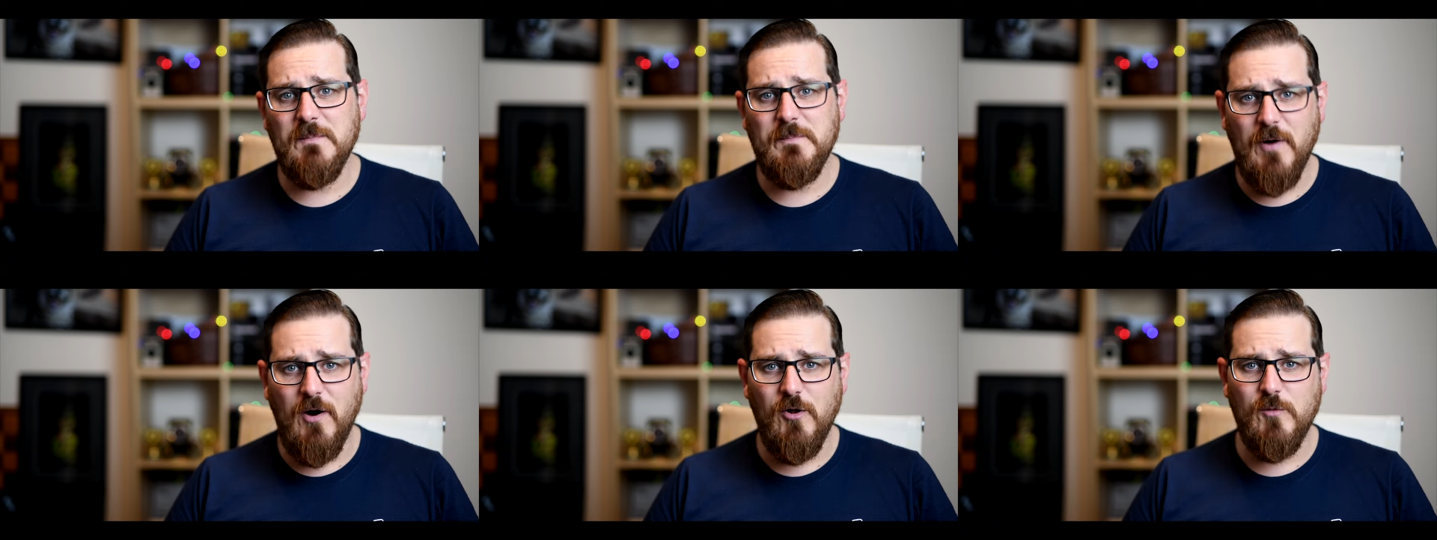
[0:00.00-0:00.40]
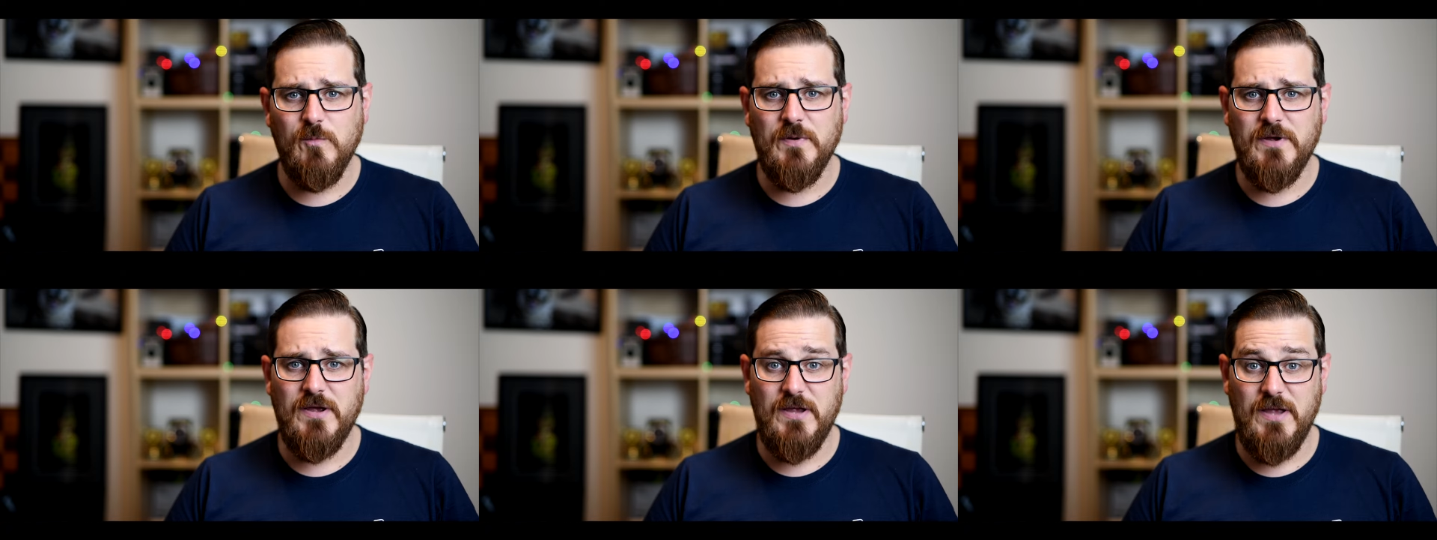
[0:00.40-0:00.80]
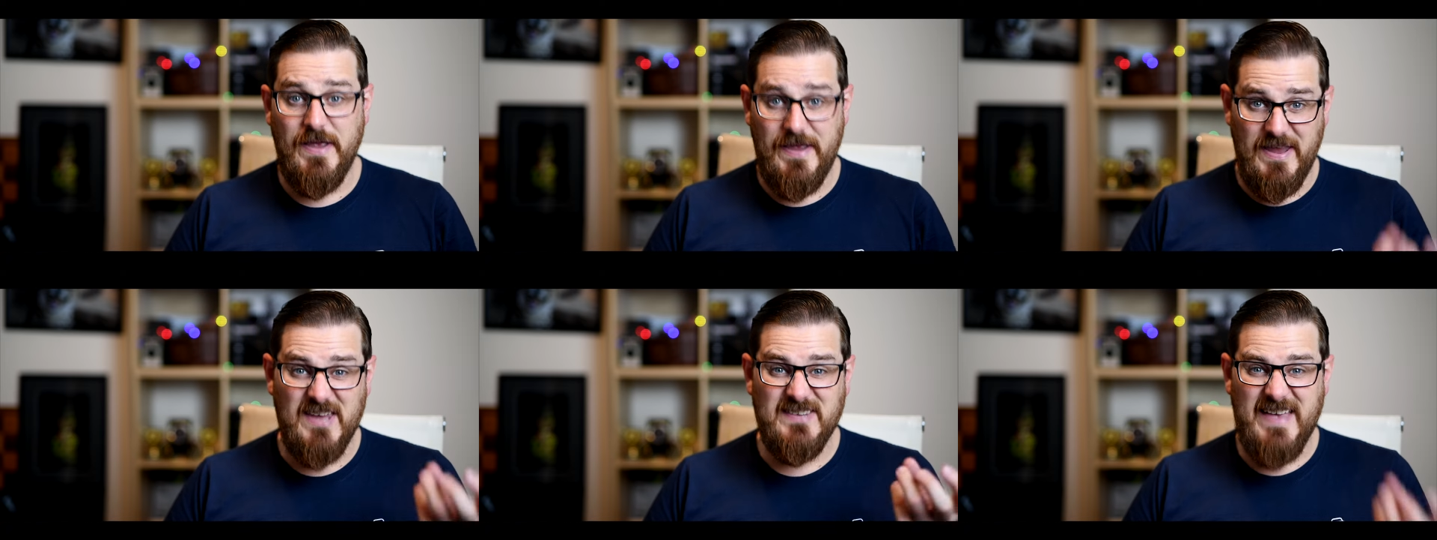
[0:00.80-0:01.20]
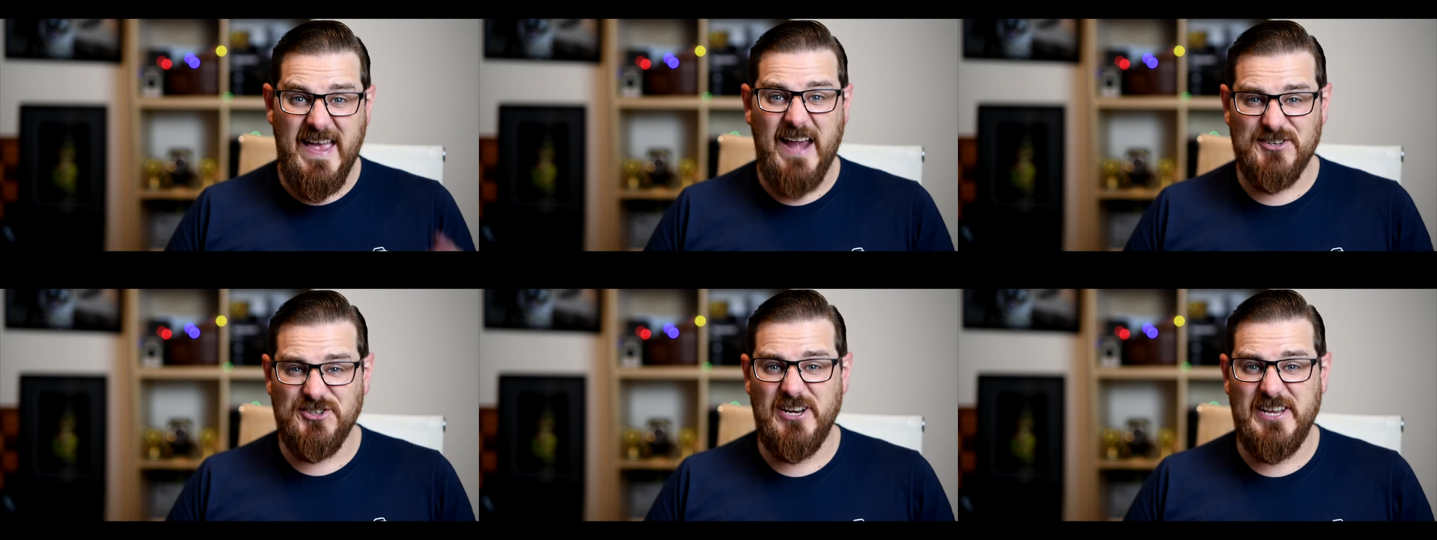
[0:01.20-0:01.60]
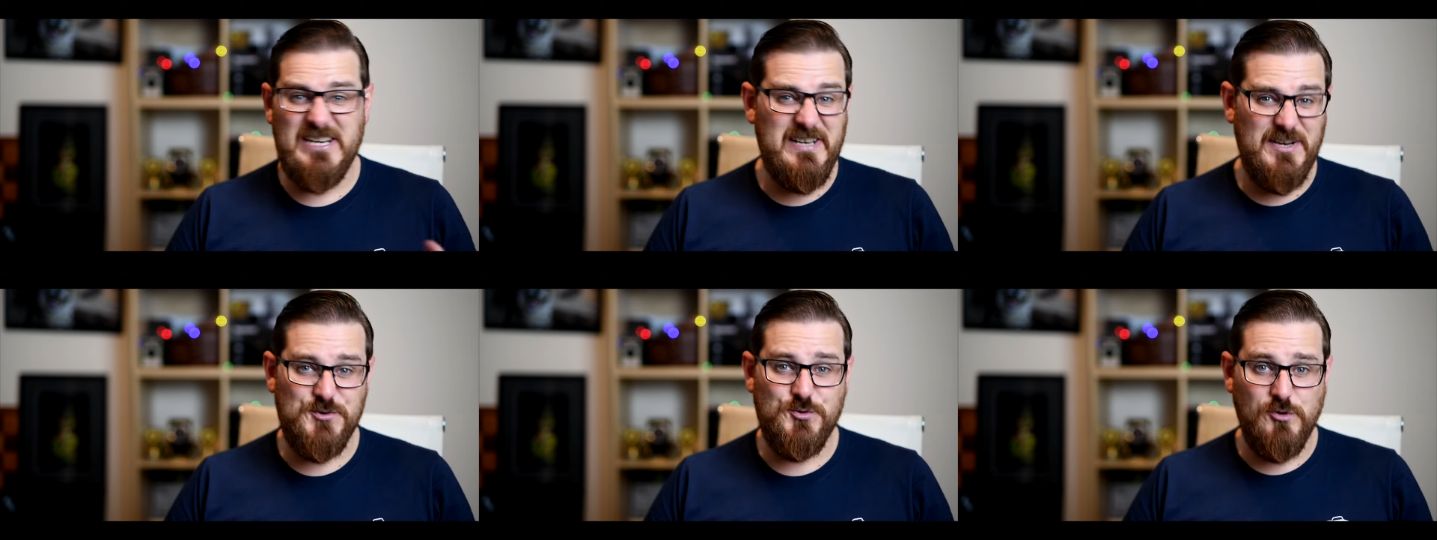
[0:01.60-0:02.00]
a bulb is actually a
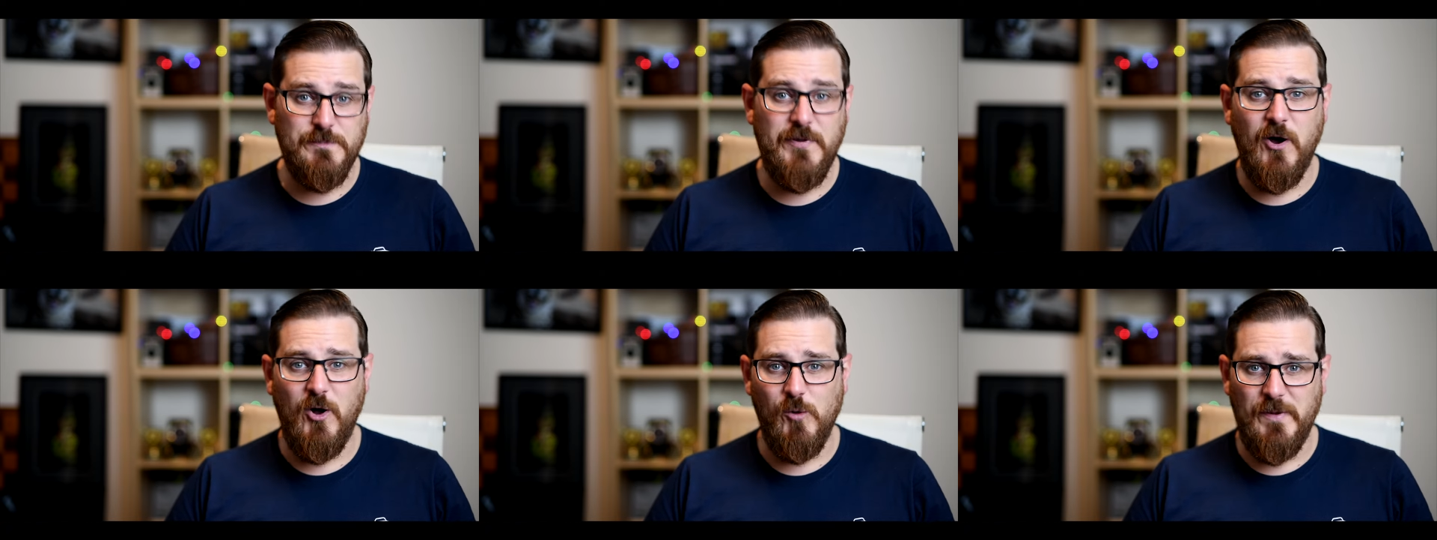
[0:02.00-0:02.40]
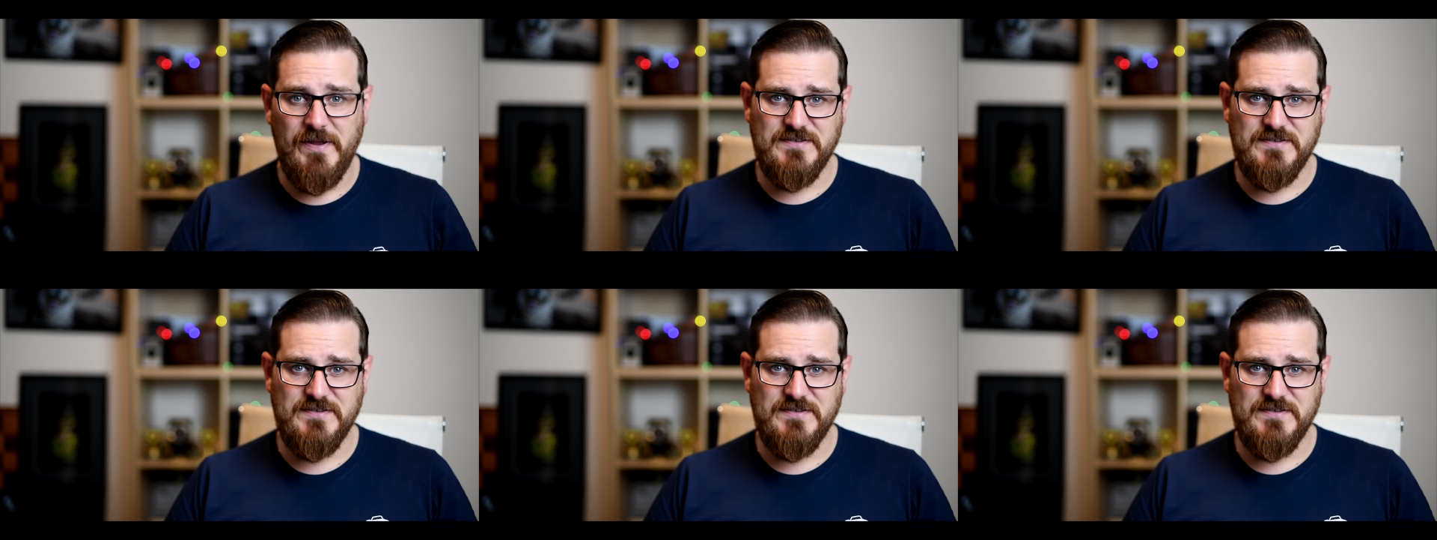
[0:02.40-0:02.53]
literal bulb.